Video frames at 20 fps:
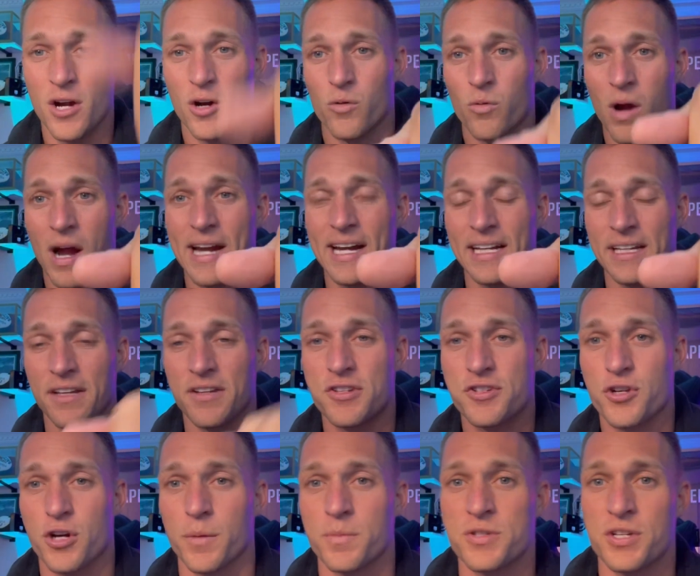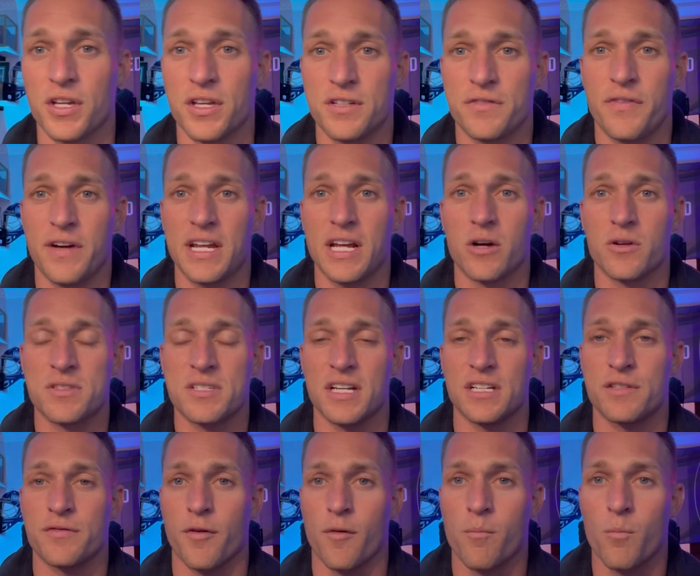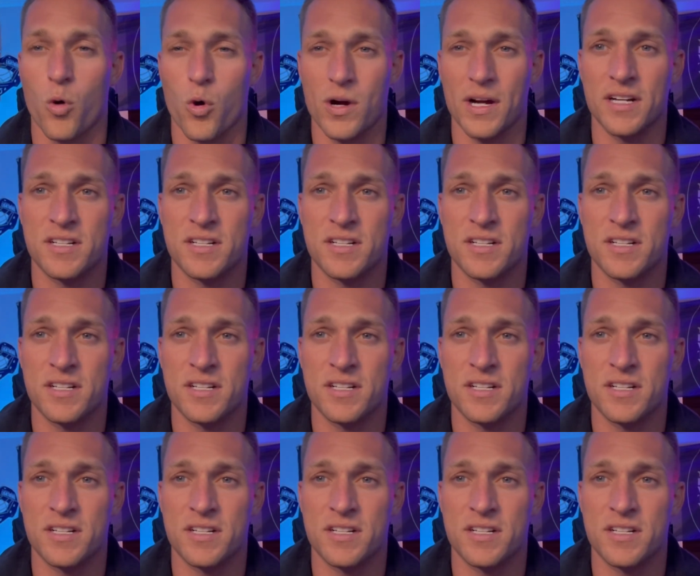Right in the description of this video, it says for more